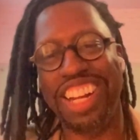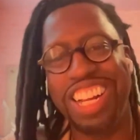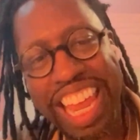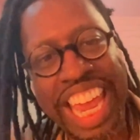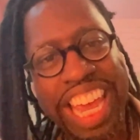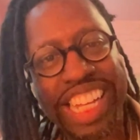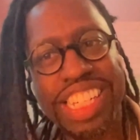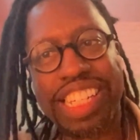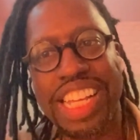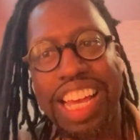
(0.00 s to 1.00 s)
And
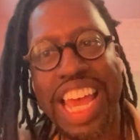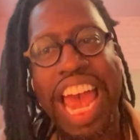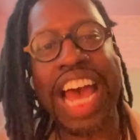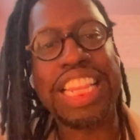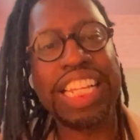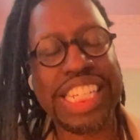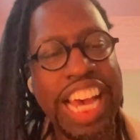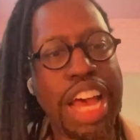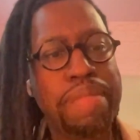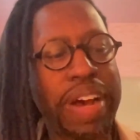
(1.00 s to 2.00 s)
at the
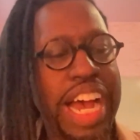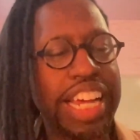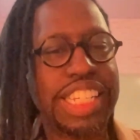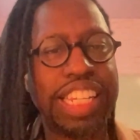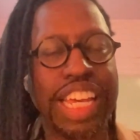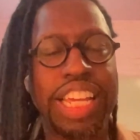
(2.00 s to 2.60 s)
time I'd seen,